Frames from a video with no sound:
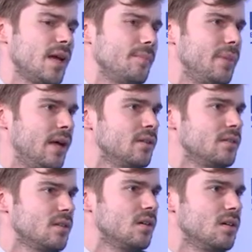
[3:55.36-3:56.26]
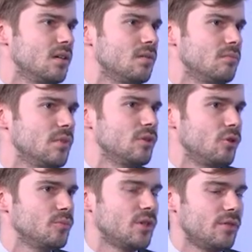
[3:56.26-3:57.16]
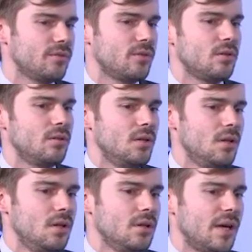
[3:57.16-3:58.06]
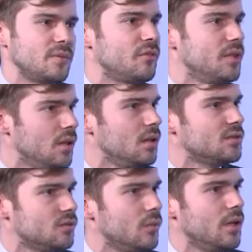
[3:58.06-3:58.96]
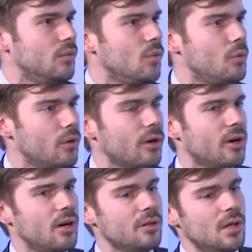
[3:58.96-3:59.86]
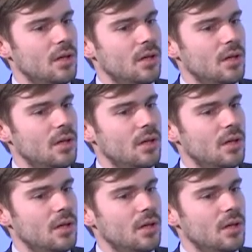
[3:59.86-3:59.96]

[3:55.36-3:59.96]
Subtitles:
band in terms of types of deals we work on.